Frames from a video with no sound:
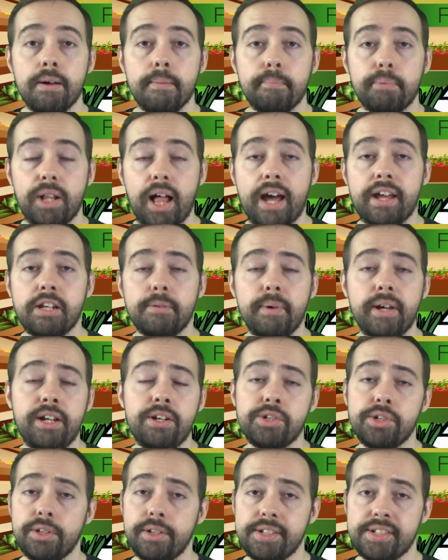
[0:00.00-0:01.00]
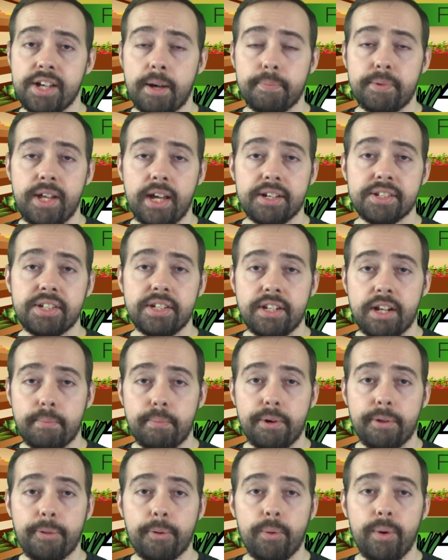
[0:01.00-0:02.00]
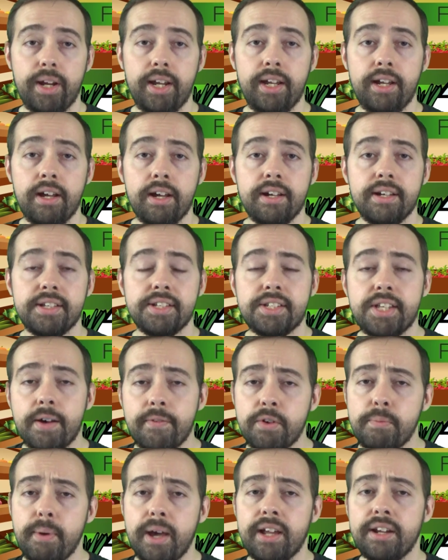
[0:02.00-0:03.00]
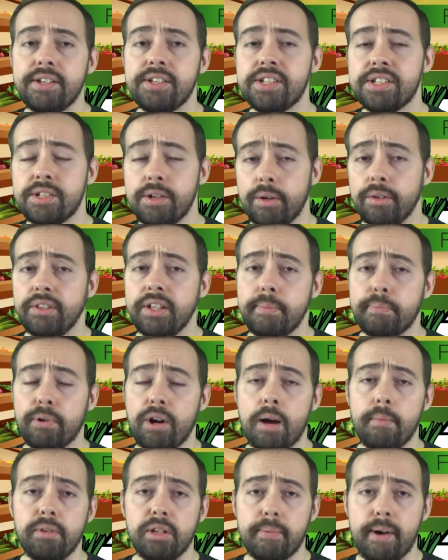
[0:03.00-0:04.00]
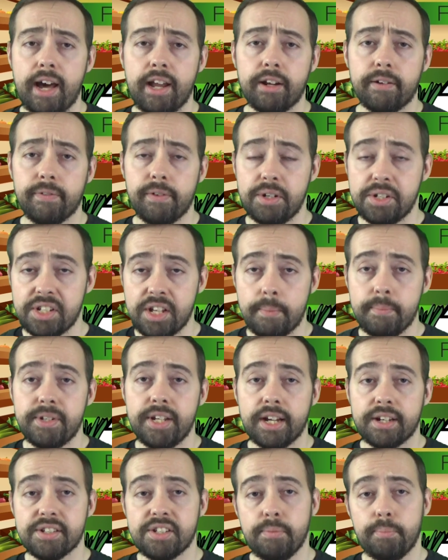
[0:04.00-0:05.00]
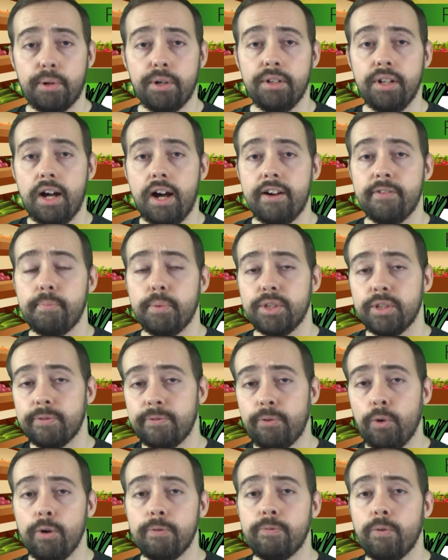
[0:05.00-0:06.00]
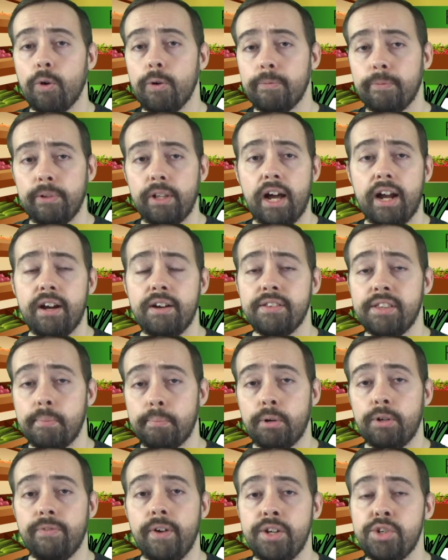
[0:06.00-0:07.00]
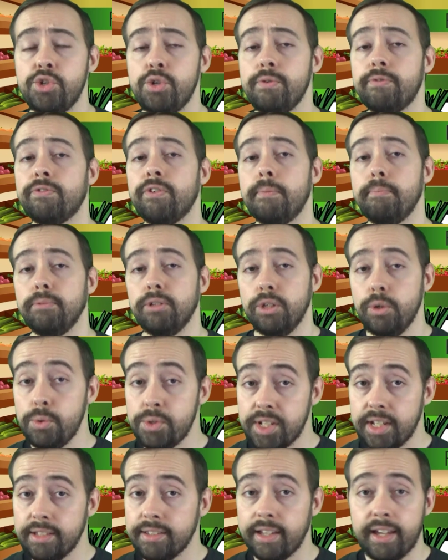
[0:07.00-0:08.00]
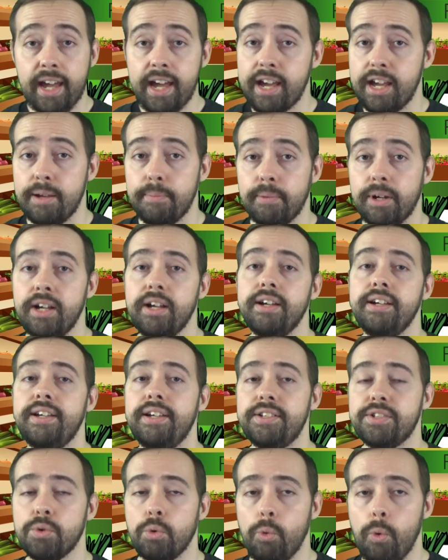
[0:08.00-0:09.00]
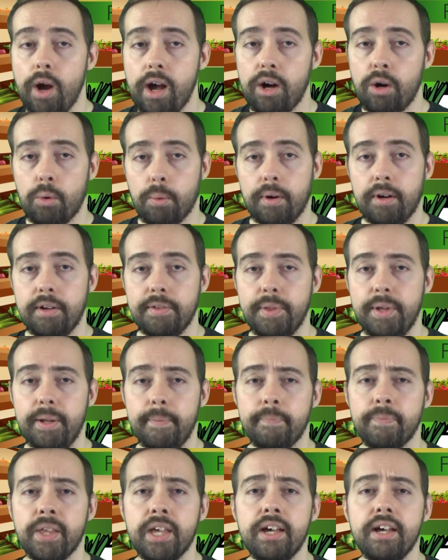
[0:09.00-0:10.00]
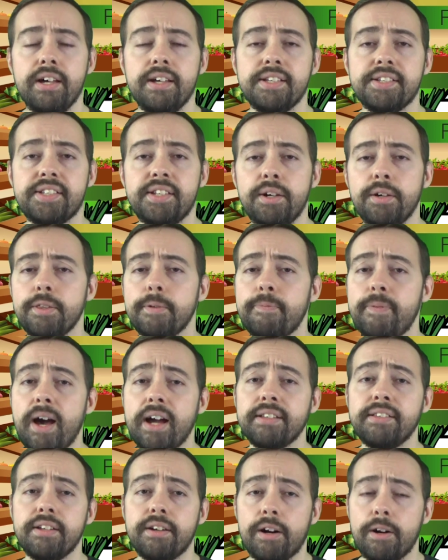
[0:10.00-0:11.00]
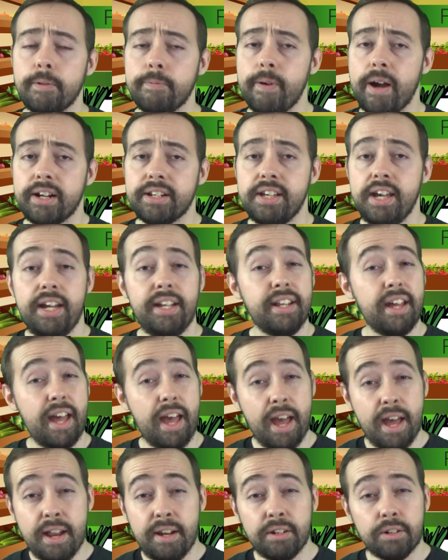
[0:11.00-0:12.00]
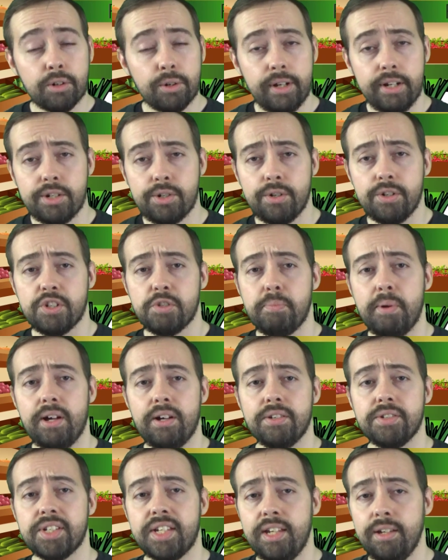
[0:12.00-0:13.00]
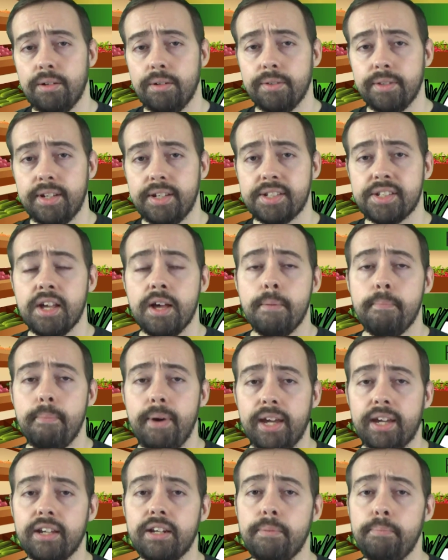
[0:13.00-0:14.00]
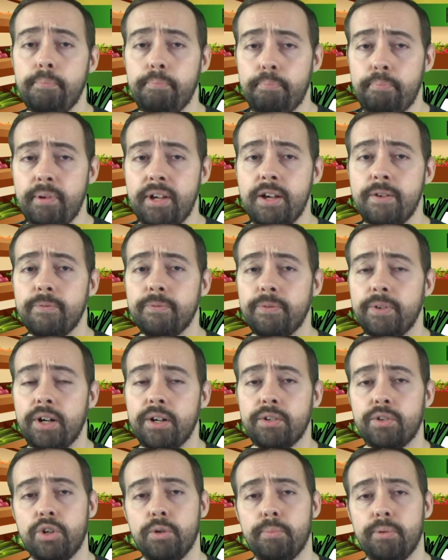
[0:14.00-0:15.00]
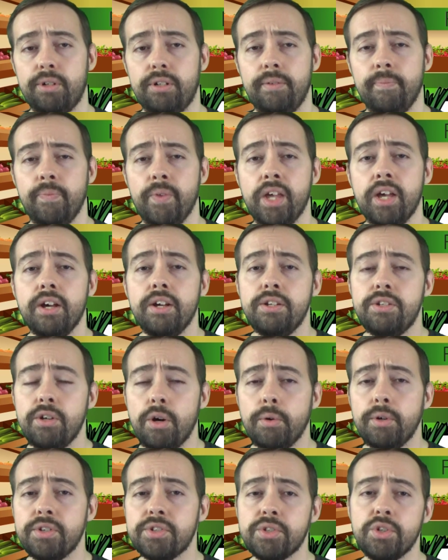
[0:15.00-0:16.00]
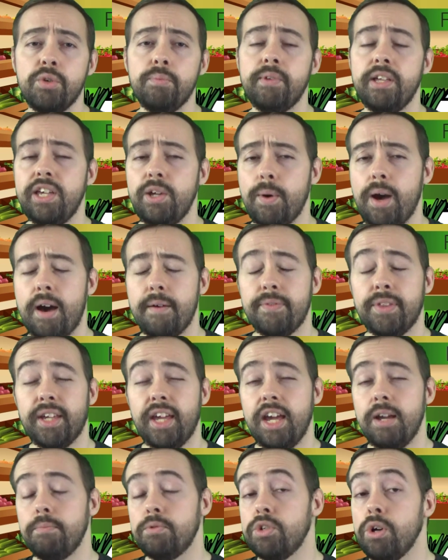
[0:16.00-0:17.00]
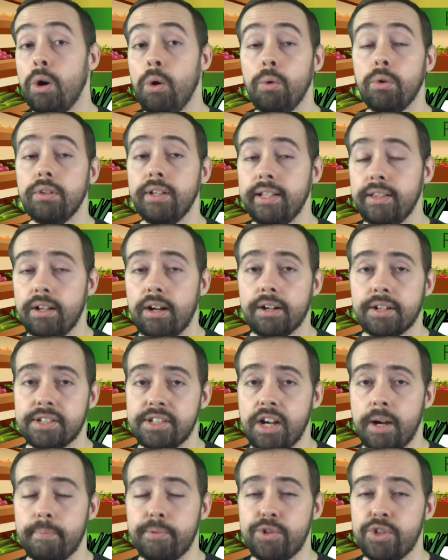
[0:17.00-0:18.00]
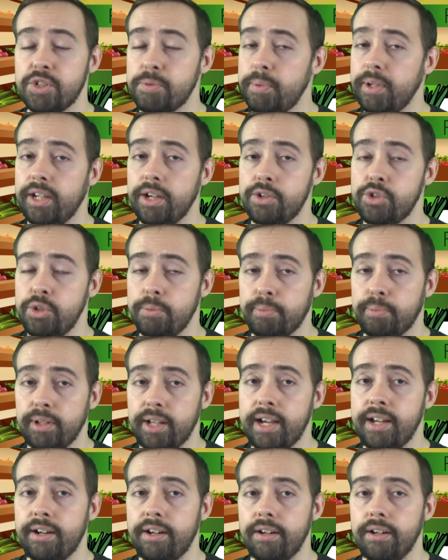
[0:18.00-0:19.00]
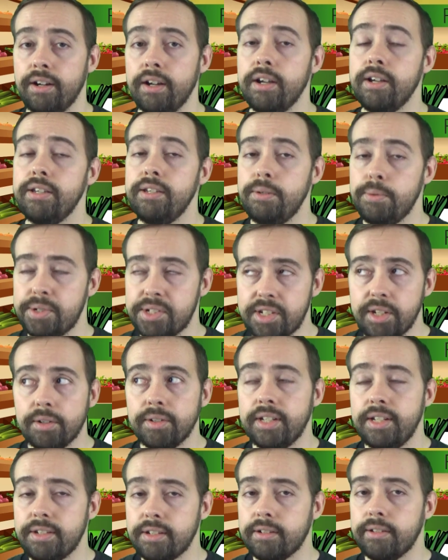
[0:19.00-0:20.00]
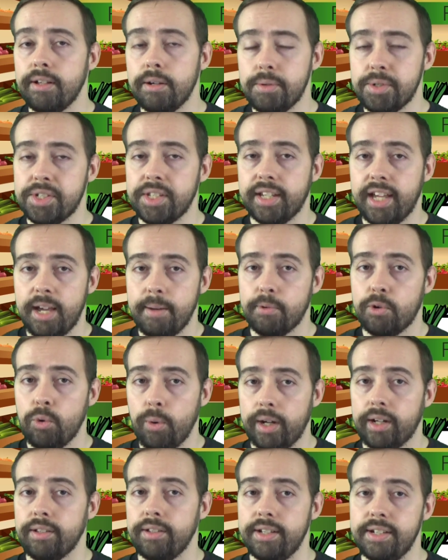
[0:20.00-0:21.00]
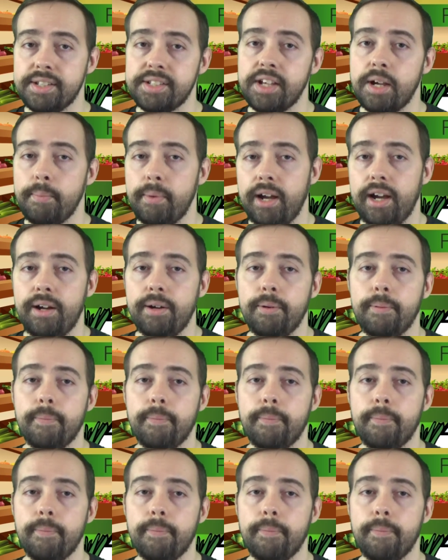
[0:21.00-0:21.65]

Platinum Angel is up next at number 3. 7 mana is certainly problematic for some decks to pull off, but the 4/4 flyer that prevents you from losing the game is well worth it. Still, the fact that artifact hate and creature spells kill this make it a bit vulnerable. Don't assume that you have the game totally locked up just because you played her. You still need to close the game quickly somehow.